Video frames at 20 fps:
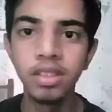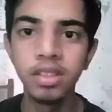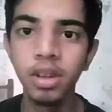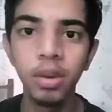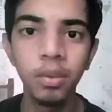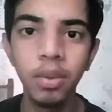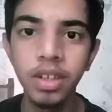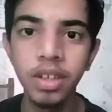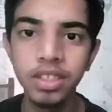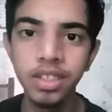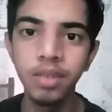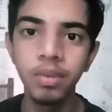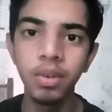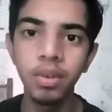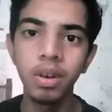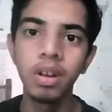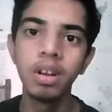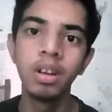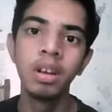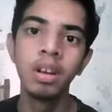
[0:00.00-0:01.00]
So first of
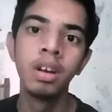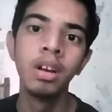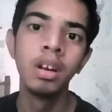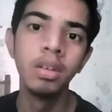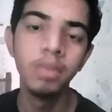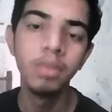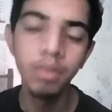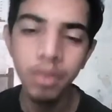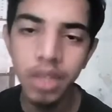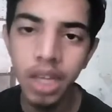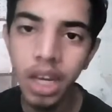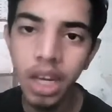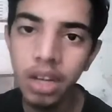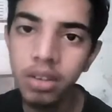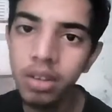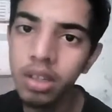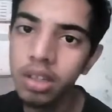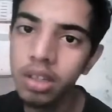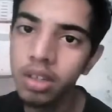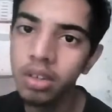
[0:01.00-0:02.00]
all, we are
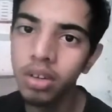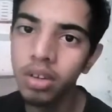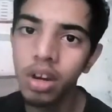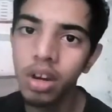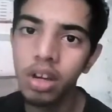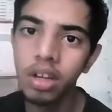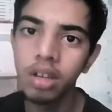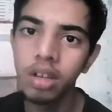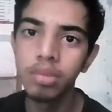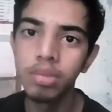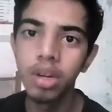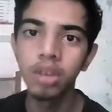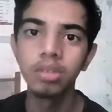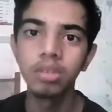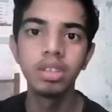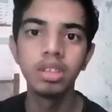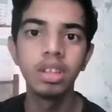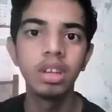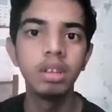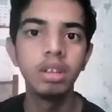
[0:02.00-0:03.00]
going to talk
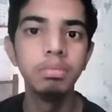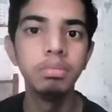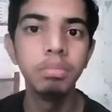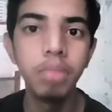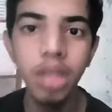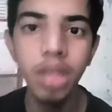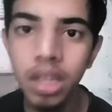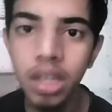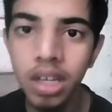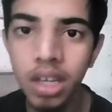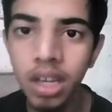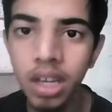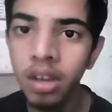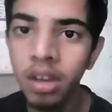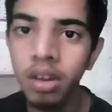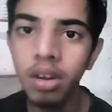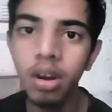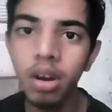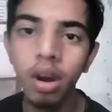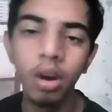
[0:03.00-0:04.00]
about the meaning
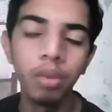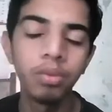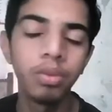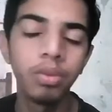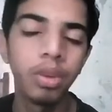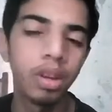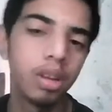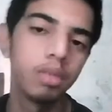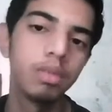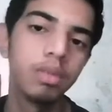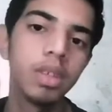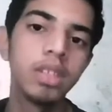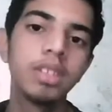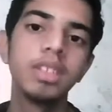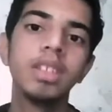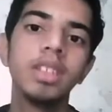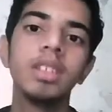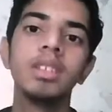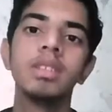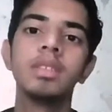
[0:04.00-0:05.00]
of
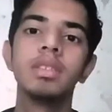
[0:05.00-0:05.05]
investing.